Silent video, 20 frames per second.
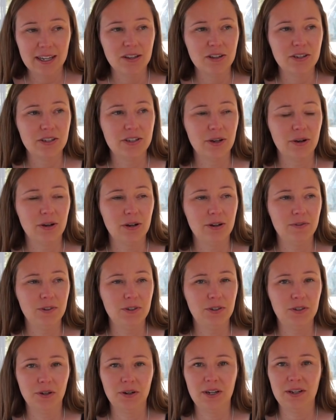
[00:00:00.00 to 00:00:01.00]
So if
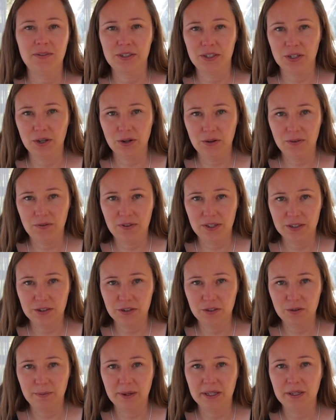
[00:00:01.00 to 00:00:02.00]
you don't have a tow
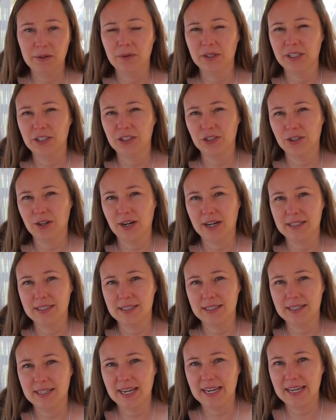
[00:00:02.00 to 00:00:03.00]
vehicle but you want to try and
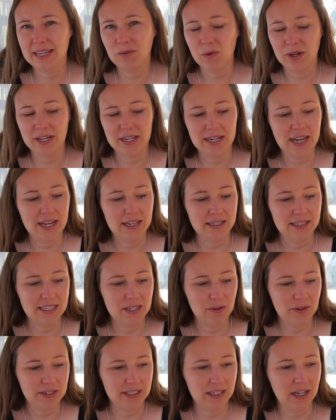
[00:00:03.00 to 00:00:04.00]
stay in one and
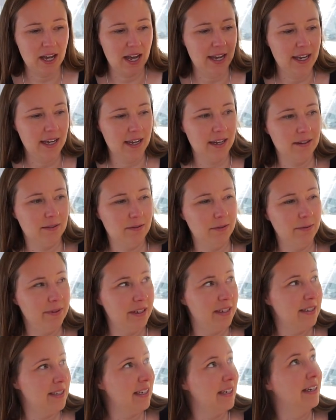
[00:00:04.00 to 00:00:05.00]
see what it's like. Ooh,
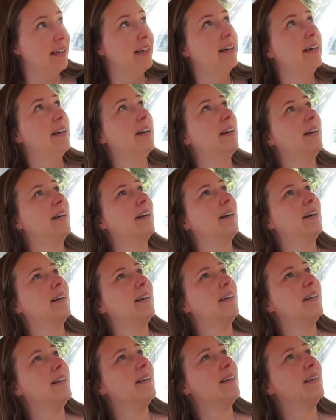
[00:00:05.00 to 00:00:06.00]
is that
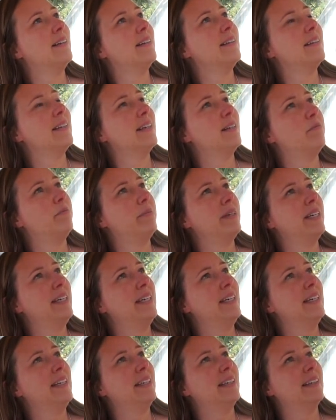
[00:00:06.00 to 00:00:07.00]
a
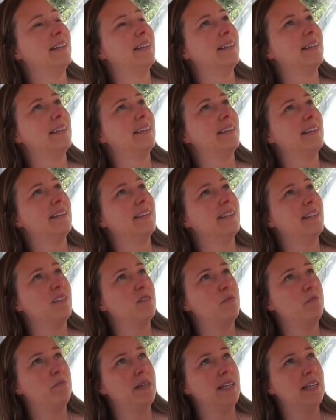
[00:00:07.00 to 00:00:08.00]
bee? Yes,
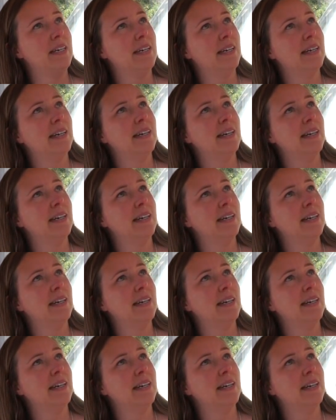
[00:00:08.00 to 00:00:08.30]
there's a bee.